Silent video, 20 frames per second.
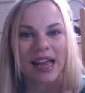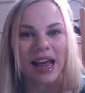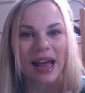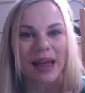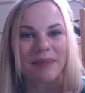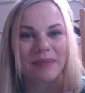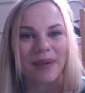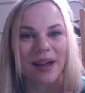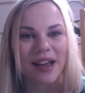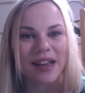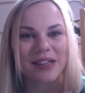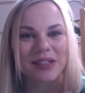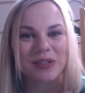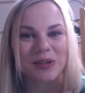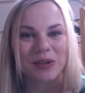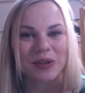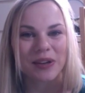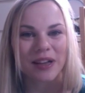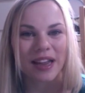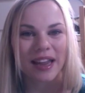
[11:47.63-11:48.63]
I
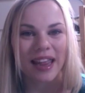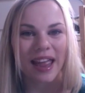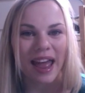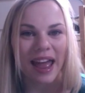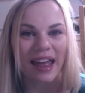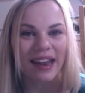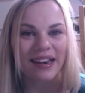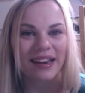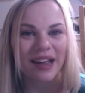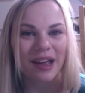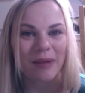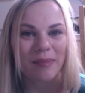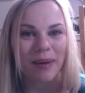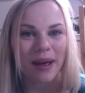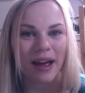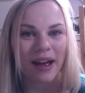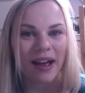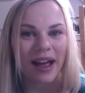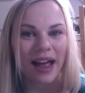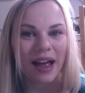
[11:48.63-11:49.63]
talk again
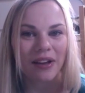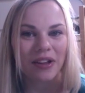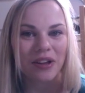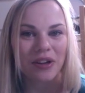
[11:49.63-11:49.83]
about how